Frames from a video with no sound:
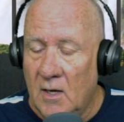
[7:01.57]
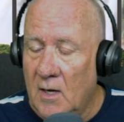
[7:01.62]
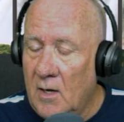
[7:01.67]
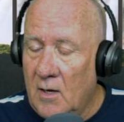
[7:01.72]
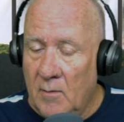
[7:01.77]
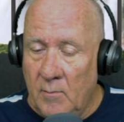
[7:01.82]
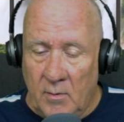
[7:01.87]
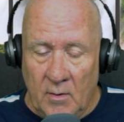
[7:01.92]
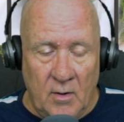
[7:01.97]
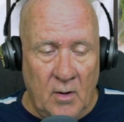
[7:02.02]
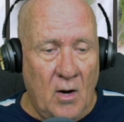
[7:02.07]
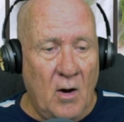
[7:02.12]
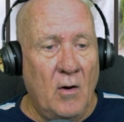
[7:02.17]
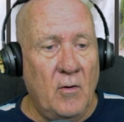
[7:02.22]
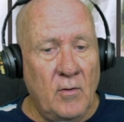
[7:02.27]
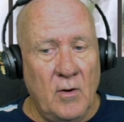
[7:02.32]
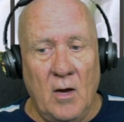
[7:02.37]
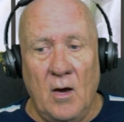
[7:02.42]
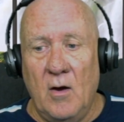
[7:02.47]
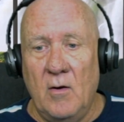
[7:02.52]
But oh
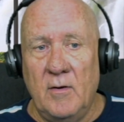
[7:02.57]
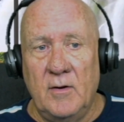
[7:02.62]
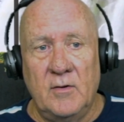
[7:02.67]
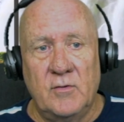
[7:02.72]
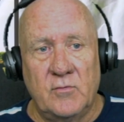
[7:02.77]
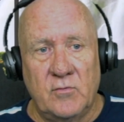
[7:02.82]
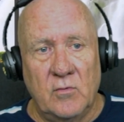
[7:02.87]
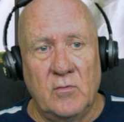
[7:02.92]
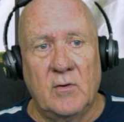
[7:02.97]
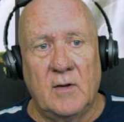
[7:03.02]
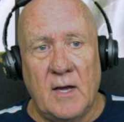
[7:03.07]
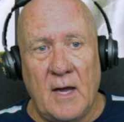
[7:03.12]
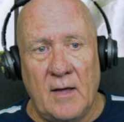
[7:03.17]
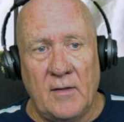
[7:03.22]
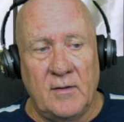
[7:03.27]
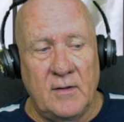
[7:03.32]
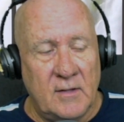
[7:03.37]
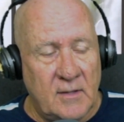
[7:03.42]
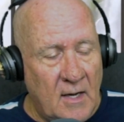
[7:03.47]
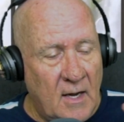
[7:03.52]
no, in true
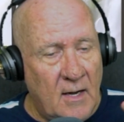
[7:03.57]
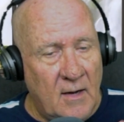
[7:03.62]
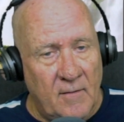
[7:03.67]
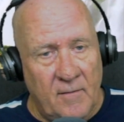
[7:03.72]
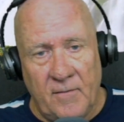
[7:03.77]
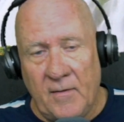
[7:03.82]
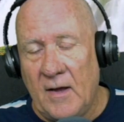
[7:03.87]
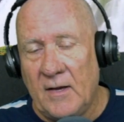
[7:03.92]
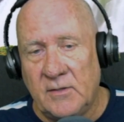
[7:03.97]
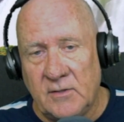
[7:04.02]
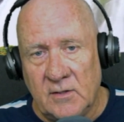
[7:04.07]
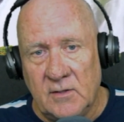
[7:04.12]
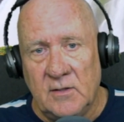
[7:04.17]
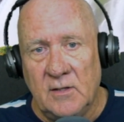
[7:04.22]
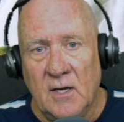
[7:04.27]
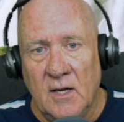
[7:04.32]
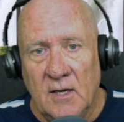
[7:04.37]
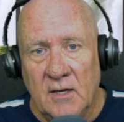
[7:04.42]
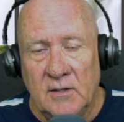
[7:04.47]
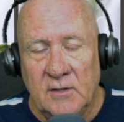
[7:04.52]
Kathy Taylor fashion,
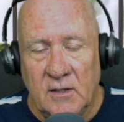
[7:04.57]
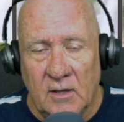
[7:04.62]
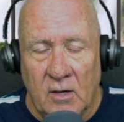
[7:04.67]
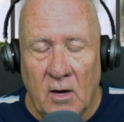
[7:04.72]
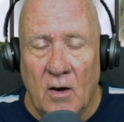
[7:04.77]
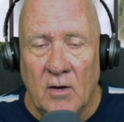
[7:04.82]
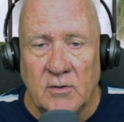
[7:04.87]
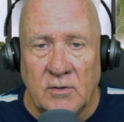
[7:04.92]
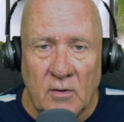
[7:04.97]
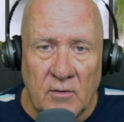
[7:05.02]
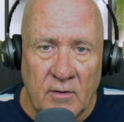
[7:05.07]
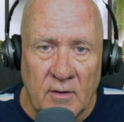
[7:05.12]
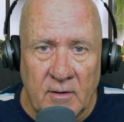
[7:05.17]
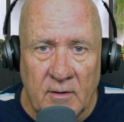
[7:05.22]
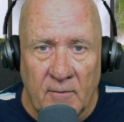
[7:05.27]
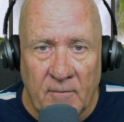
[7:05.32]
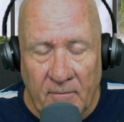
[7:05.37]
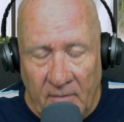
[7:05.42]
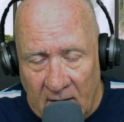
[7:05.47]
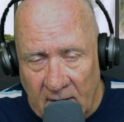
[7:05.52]
she goes on the
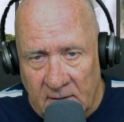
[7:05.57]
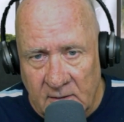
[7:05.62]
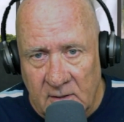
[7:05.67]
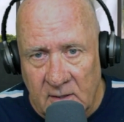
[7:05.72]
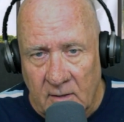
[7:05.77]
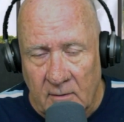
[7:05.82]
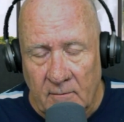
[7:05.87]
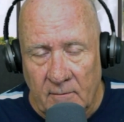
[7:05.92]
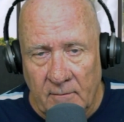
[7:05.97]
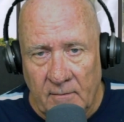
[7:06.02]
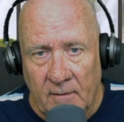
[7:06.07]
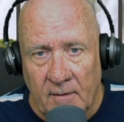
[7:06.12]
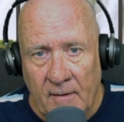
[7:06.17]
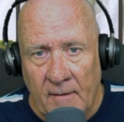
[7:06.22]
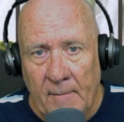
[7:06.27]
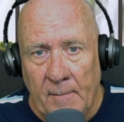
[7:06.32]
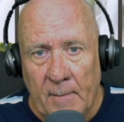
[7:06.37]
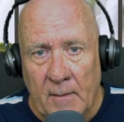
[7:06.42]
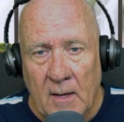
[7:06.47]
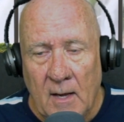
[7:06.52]
defensive
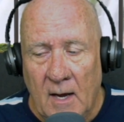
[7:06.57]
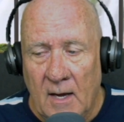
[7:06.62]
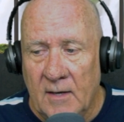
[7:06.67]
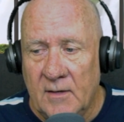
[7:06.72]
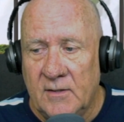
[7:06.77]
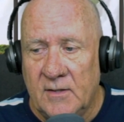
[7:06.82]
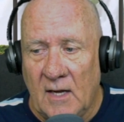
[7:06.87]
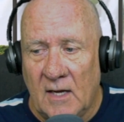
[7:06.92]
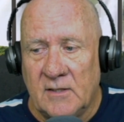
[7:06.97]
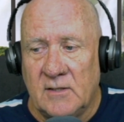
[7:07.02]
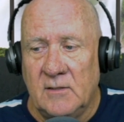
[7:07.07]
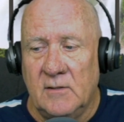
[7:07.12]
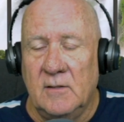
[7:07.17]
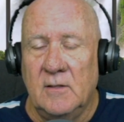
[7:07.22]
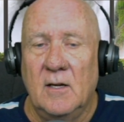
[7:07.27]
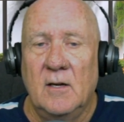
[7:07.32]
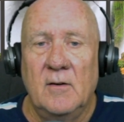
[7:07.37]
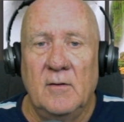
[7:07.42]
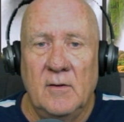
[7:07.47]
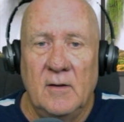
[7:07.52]
and doesn't
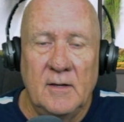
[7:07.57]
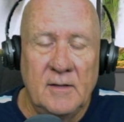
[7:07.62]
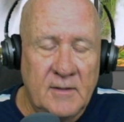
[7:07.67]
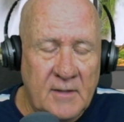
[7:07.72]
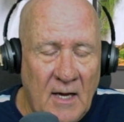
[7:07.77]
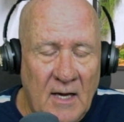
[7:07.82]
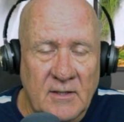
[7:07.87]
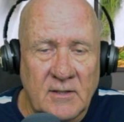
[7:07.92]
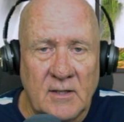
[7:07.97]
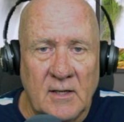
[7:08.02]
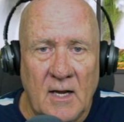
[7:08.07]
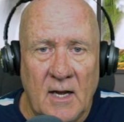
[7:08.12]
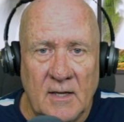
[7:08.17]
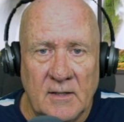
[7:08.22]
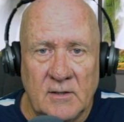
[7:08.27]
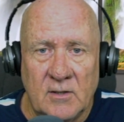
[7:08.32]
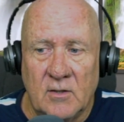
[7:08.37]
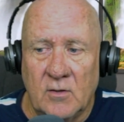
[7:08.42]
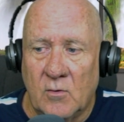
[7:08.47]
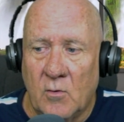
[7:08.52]

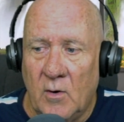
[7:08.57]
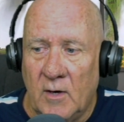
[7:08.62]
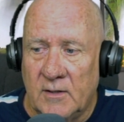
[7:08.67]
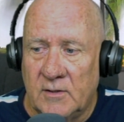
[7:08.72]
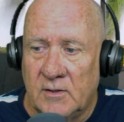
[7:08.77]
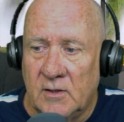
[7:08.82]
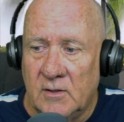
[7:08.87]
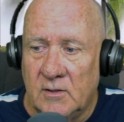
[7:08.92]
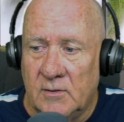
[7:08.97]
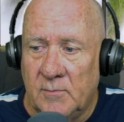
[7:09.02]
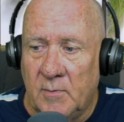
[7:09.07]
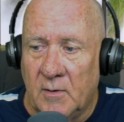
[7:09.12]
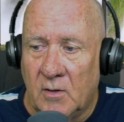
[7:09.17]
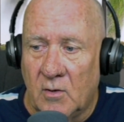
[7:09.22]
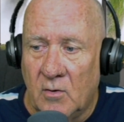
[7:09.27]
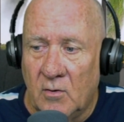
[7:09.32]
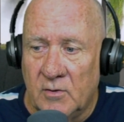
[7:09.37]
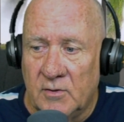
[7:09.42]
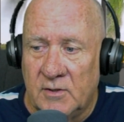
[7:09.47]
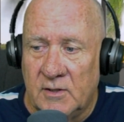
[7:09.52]
answer the questions
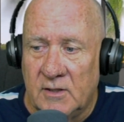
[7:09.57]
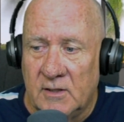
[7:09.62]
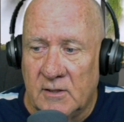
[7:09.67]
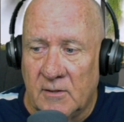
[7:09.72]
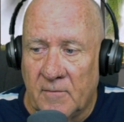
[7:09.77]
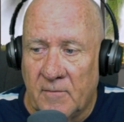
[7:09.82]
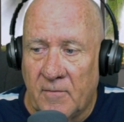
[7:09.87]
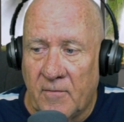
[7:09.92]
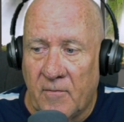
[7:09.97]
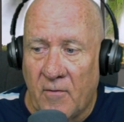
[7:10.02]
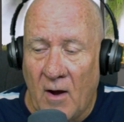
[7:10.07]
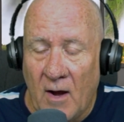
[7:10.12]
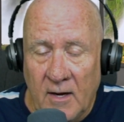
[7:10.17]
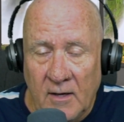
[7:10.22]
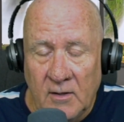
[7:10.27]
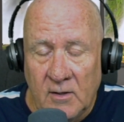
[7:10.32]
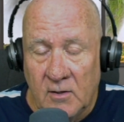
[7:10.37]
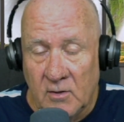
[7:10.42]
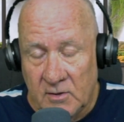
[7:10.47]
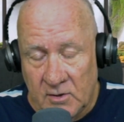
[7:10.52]
because she's
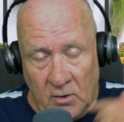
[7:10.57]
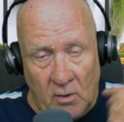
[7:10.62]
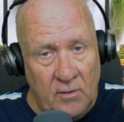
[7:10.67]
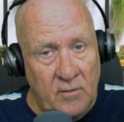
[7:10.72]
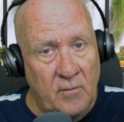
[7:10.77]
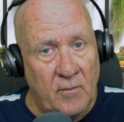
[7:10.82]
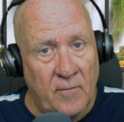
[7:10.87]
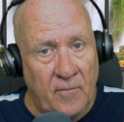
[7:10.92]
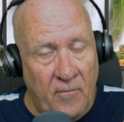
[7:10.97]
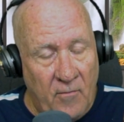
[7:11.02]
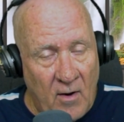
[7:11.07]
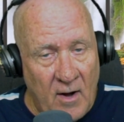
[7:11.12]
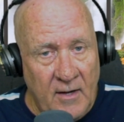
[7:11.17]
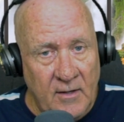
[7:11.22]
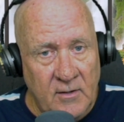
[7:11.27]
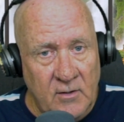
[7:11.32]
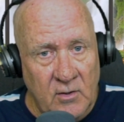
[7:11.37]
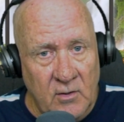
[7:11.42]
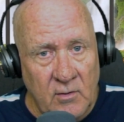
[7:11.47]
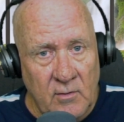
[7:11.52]
either afraid
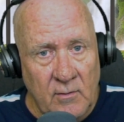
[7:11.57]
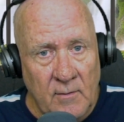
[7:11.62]
to